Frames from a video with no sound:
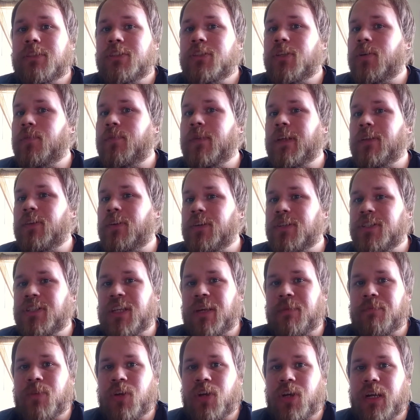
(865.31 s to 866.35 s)
So if you learned
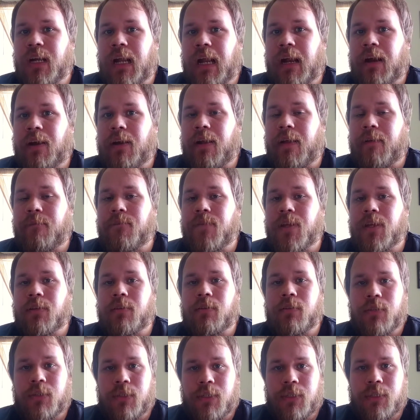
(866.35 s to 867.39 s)
something good here, if you
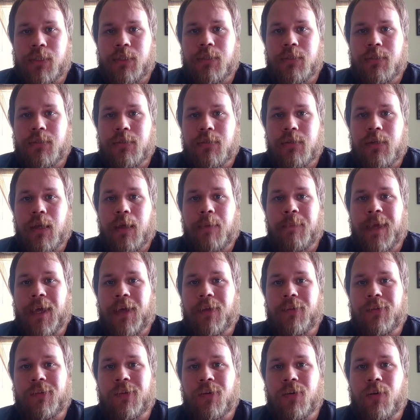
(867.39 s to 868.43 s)
learned
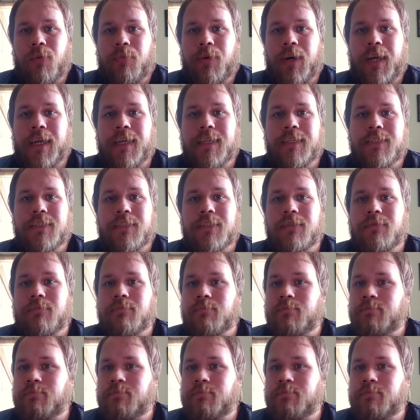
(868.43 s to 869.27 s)
about logo price,